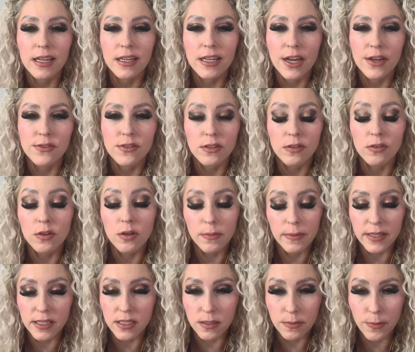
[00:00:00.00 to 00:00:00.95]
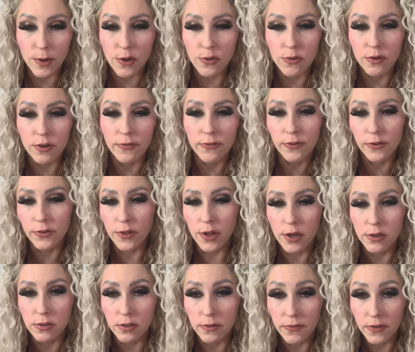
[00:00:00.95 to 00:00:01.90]
goes a little bit smoother for
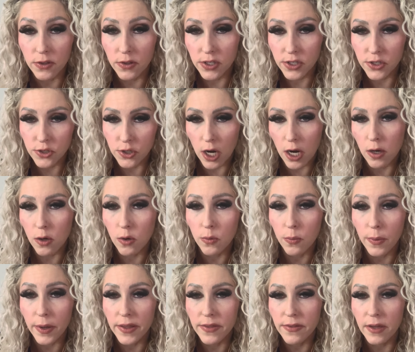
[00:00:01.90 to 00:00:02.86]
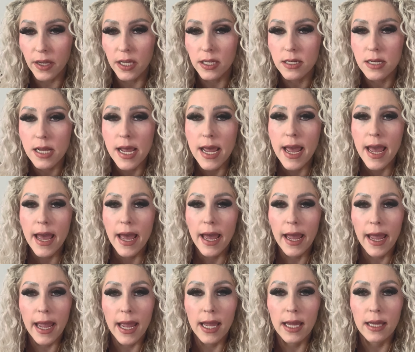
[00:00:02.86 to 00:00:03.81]
those of you that struggled with it.
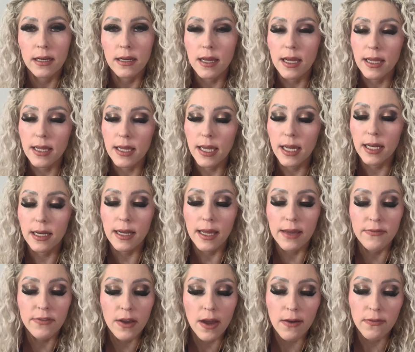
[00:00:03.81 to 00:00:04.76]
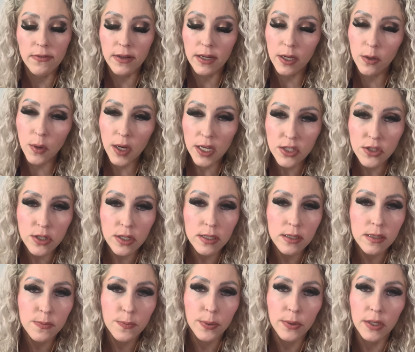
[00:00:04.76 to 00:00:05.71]
And again, if you have any
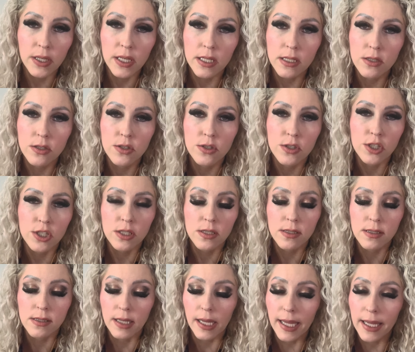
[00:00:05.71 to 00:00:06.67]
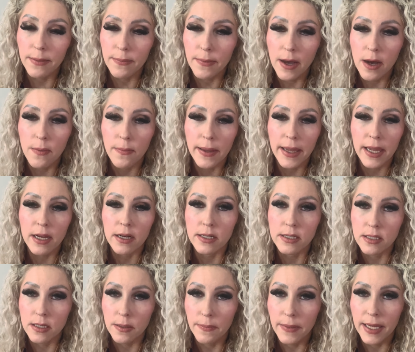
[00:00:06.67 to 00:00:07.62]
questions, please just email me
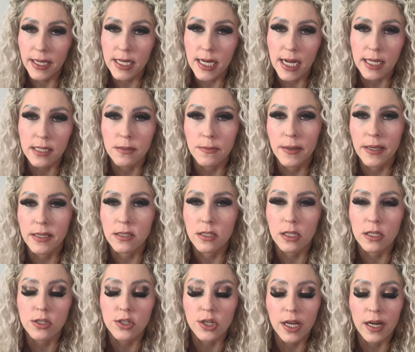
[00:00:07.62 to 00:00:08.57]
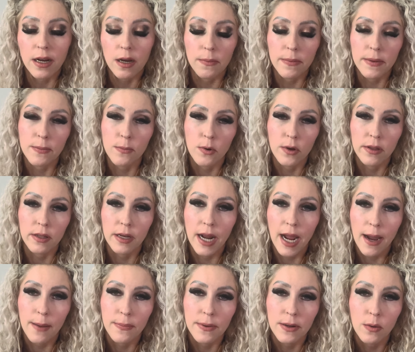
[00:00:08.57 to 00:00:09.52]
or send me a text message, and I'll be more than
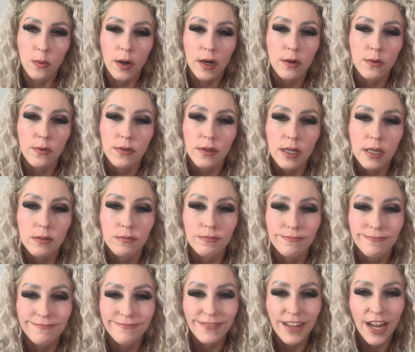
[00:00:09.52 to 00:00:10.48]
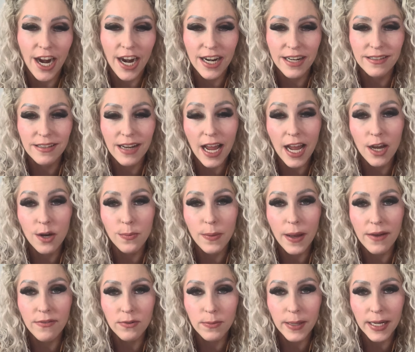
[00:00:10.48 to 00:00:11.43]
happy to work with you. All right. I hope
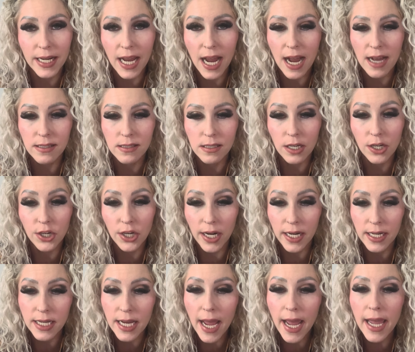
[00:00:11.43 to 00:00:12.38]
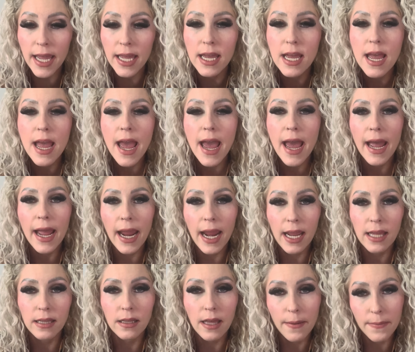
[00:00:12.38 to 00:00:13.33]
everybody has a great day,
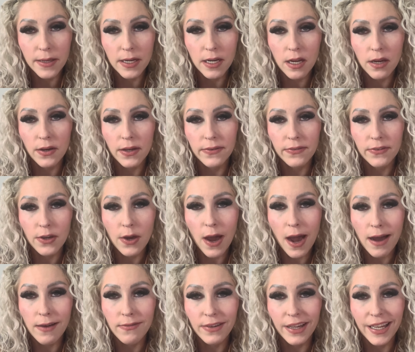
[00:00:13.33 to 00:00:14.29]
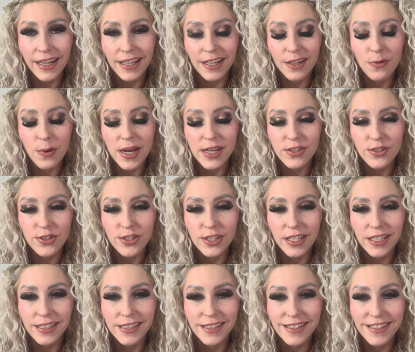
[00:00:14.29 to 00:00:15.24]
and let me know if you have any
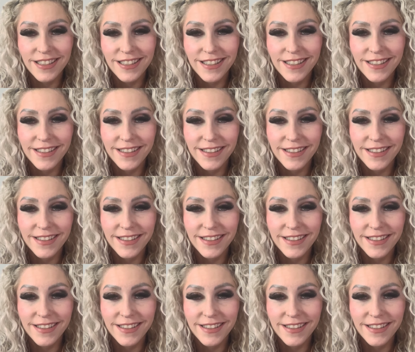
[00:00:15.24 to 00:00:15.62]
questions.